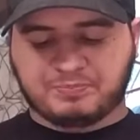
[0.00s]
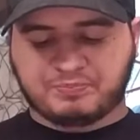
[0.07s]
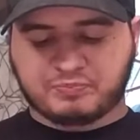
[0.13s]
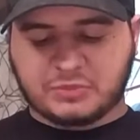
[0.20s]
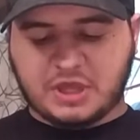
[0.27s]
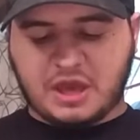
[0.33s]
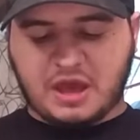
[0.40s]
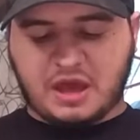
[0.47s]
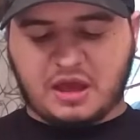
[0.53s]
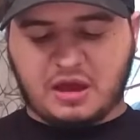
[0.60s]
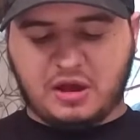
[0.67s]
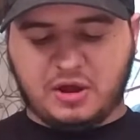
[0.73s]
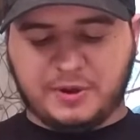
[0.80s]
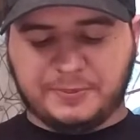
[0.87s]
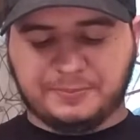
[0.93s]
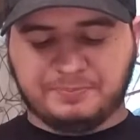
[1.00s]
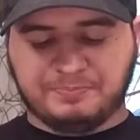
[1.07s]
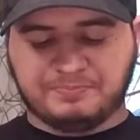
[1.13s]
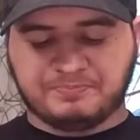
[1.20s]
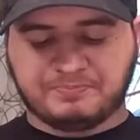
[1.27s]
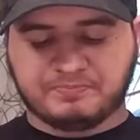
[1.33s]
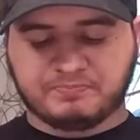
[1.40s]
yeah,
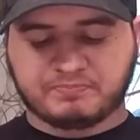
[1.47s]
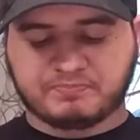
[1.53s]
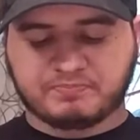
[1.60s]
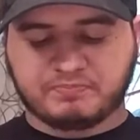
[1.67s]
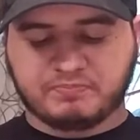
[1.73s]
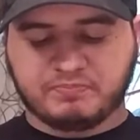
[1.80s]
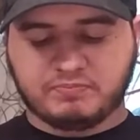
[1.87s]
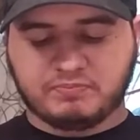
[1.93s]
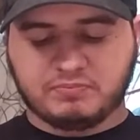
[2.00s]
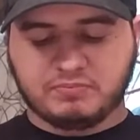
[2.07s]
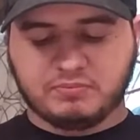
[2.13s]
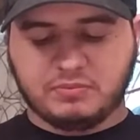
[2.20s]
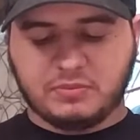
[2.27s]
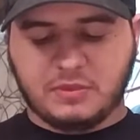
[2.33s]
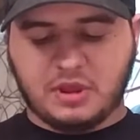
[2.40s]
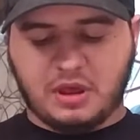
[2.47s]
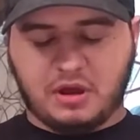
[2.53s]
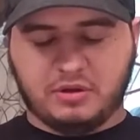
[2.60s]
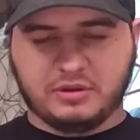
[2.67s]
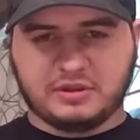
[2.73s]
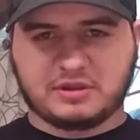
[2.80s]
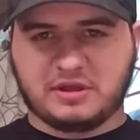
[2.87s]
I'll
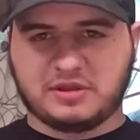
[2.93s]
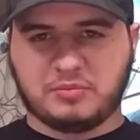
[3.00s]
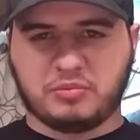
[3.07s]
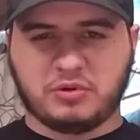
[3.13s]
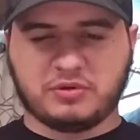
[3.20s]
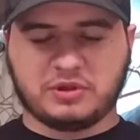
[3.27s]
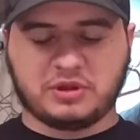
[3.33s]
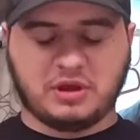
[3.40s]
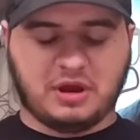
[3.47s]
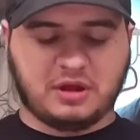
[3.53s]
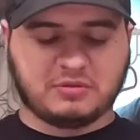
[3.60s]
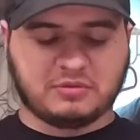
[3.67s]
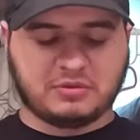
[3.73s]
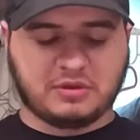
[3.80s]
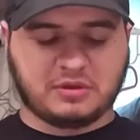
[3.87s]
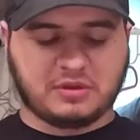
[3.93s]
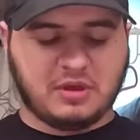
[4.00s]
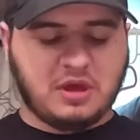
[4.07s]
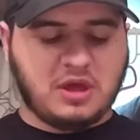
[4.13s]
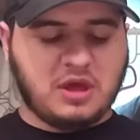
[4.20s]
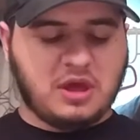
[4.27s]
discuss the pros and cons with this,